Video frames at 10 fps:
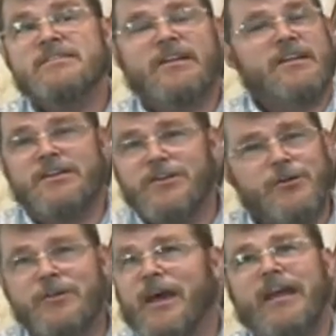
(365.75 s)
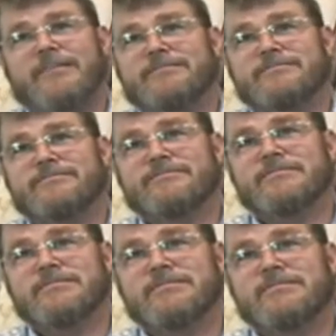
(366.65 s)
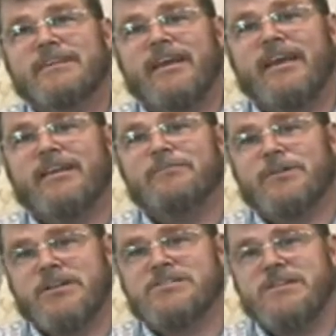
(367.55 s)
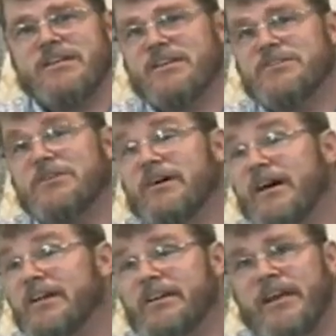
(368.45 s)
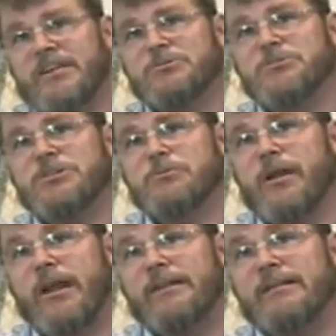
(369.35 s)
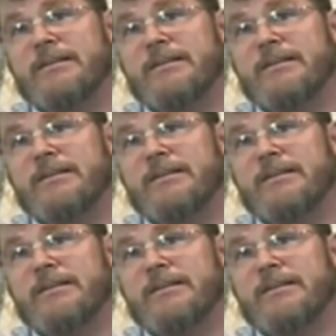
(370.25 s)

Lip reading: They didn't know that, and because of that they took a high casualty rate.